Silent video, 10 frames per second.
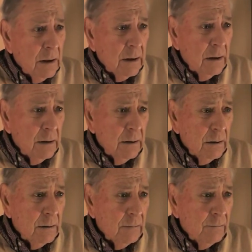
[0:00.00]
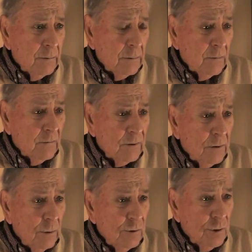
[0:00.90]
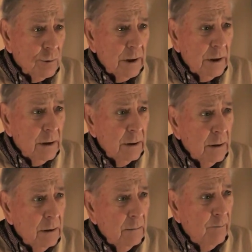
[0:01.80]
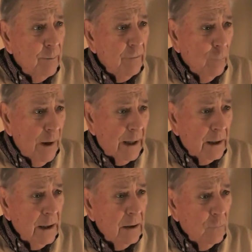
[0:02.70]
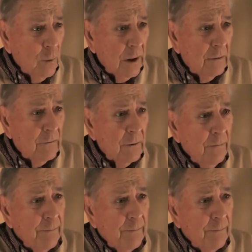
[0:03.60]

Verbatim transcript: of soldiering and bivouacking or whatever,